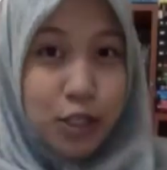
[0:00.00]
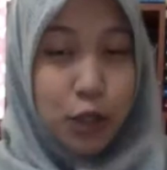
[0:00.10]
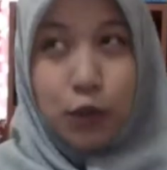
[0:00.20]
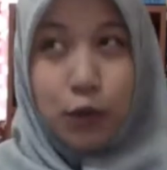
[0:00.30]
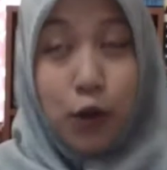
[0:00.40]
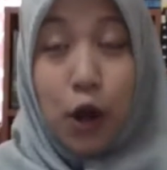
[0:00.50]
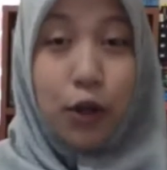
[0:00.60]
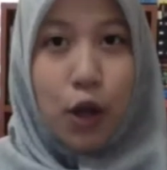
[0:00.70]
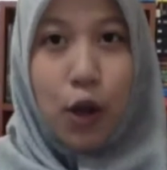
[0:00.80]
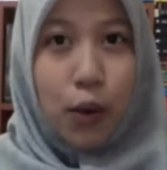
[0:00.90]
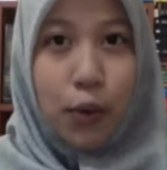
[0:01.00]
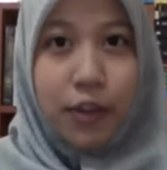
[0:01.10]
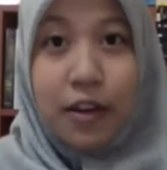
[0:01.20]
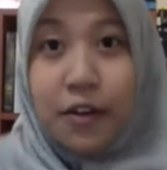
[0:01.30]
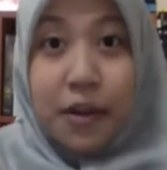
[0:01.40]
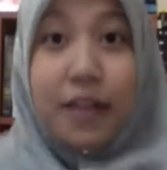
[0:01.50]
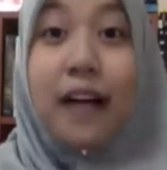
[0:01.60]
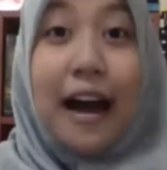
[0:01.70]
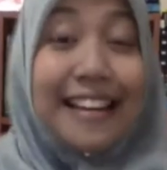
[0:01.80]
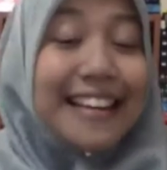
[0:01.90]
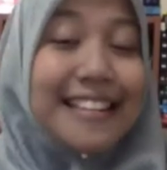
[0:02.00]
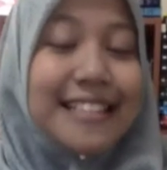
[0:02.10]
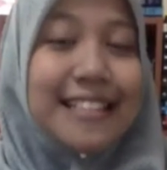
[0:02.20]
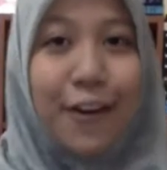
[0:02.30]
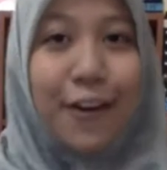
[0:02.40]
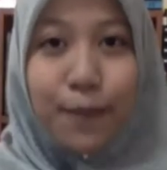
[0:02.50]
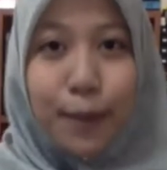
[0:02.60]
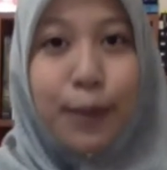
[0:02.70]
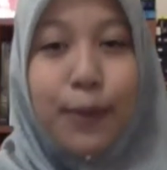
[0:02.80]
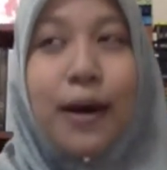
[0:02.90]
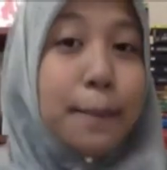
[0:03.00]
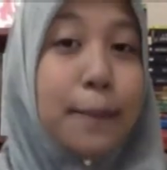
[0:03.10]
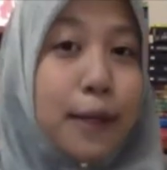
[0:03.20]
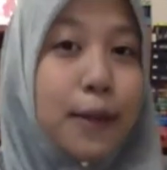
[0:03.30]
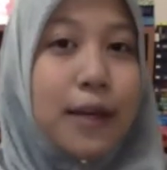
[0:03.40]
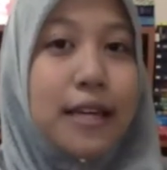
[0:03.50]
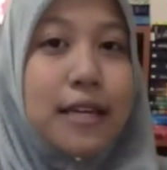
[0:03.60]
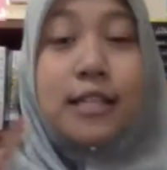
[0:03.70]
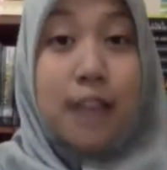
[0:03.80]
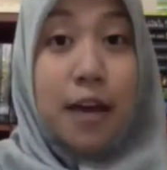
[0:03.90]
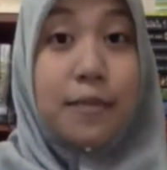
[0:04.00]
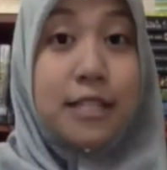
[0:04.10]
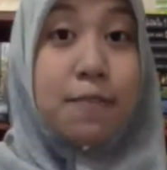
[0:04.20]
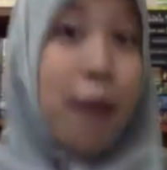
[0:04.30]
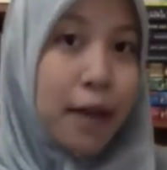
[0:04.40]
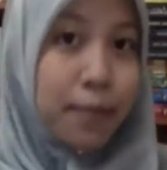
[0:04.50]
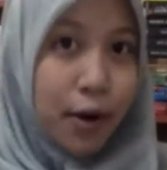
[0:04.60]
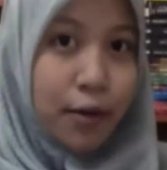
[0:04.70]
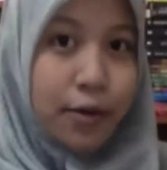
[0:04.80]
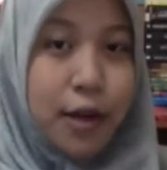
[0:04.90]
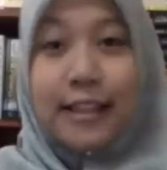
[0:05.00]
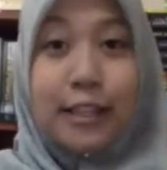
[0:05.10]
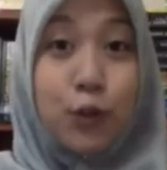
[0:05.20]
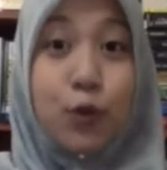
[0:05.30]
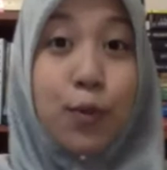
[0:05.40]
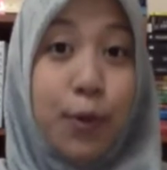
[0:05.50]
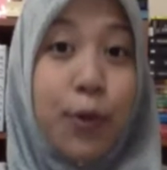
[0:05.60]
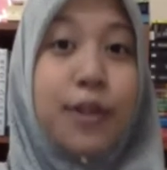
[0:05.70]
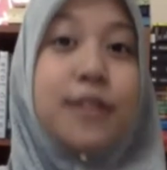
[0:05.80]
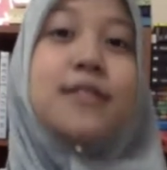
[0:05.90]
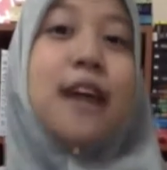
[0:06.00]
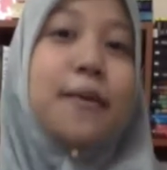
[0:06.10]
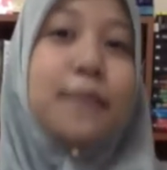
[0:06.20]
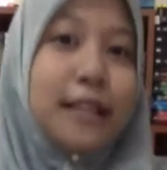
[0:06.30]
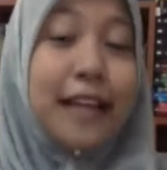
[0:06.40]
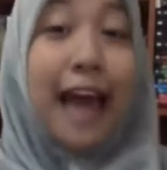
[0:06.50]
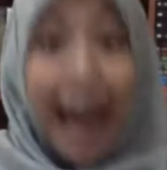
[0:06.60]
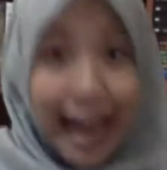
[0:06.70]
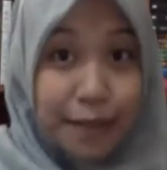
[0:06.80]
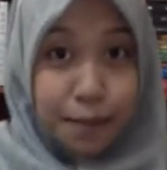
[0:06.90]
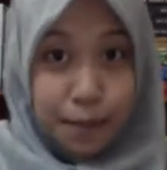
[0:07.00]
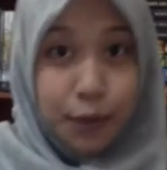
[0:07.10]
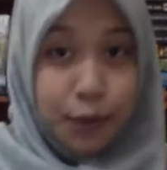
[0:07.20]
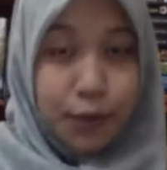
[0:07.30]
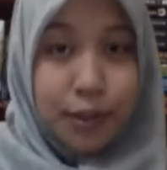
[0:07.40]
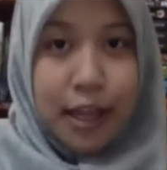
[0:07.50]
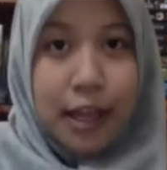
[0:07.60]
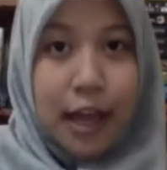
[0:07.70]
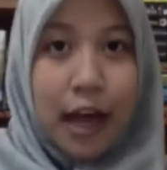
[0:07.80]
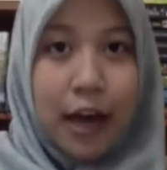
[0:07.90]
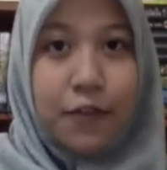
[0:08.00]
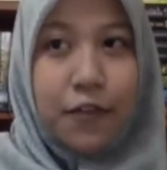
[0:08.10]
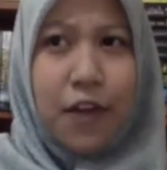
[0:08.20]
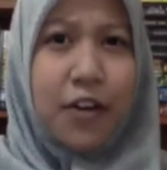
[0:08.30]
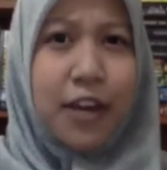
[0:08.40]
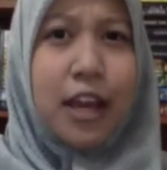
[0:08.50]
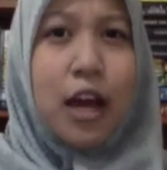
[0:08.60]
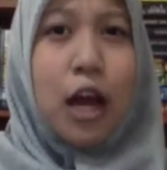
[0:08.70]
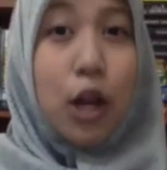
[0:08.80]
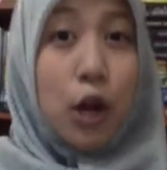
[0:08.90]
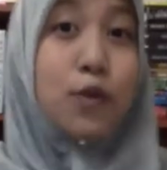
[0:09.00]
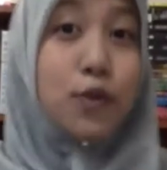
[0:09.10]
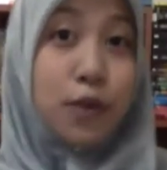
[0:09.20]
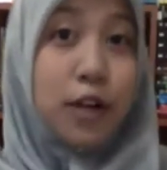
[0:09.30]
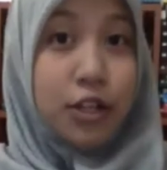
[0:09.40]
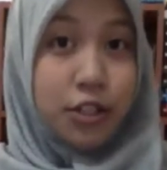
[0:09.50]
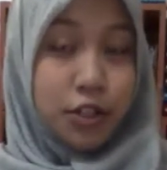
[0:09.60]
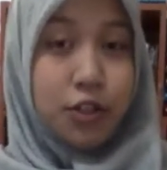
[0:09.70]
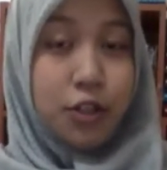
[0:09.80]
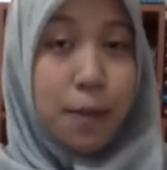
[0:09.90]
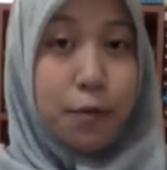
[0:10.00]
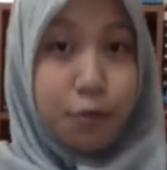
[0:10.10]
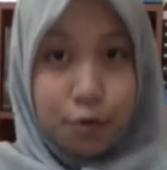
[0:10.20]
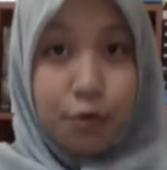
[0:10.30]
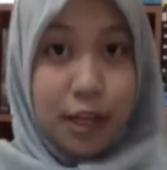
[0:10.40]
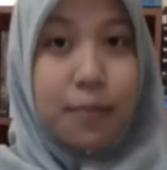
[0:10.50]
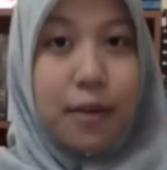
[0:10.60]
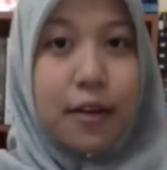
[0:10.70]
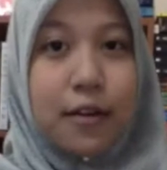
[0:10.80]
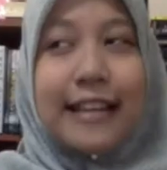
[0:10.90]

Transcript: You do not know the real identity of Blue. Blue is Simon's pen pal. These two boys, Simon and Blue, they have a very close relationship through email.